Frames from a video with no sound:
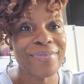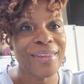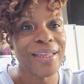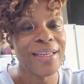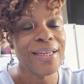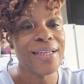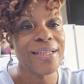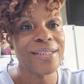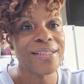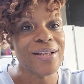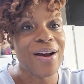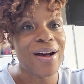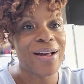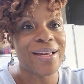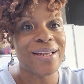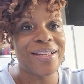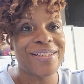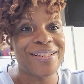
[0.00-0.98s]
he's
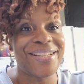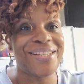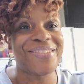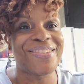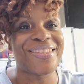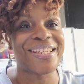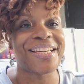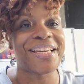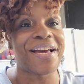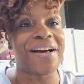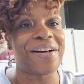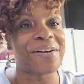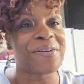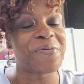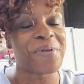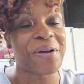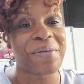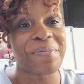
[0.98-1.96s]
talking to the
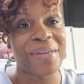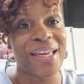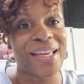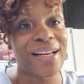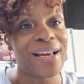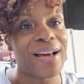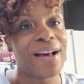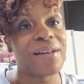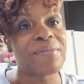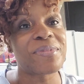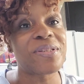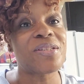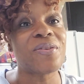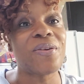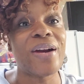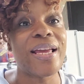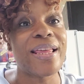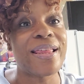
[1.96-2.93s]
young women. I'm
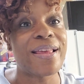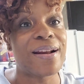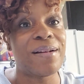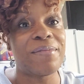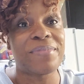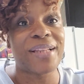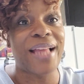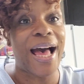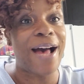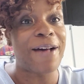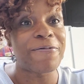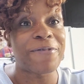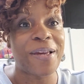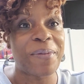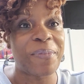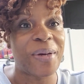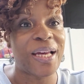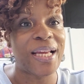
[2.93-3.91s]
sorry that I'm
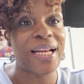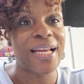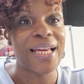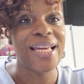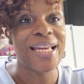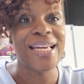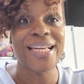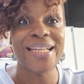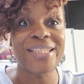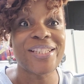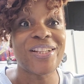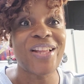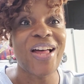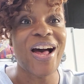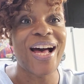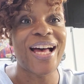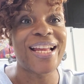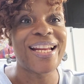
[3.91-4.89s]
laughing, but he's a
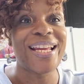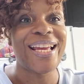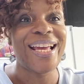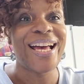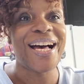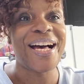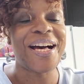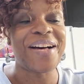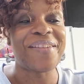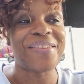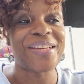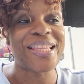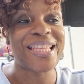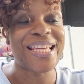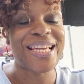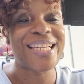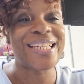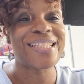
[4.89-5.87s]
lot. I
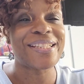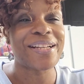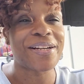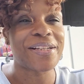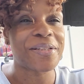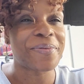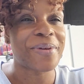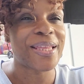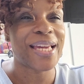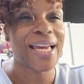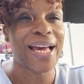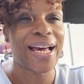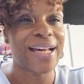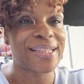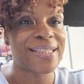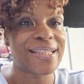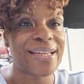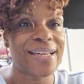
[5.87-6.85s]
think he starts with
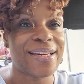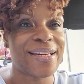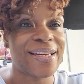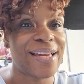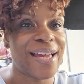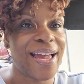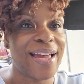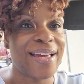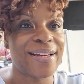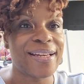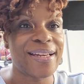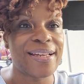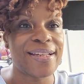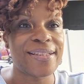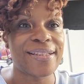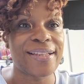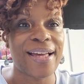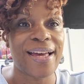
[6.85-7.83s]
Cassie, and
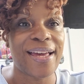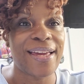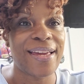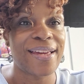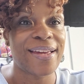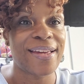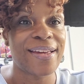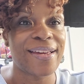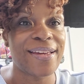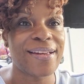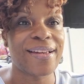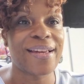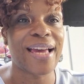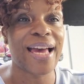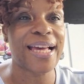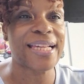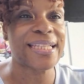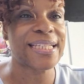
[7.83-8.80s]

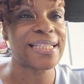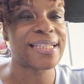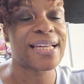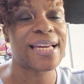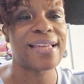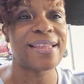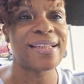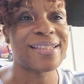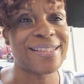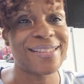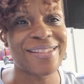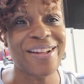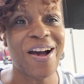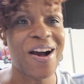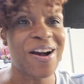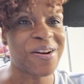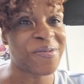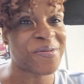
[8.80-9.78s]
Cassie's like, this is
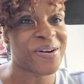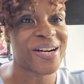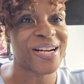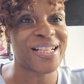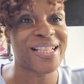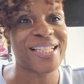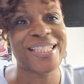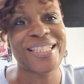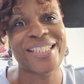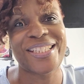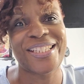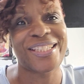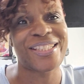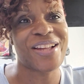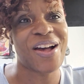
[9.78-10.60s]
awkward. This is just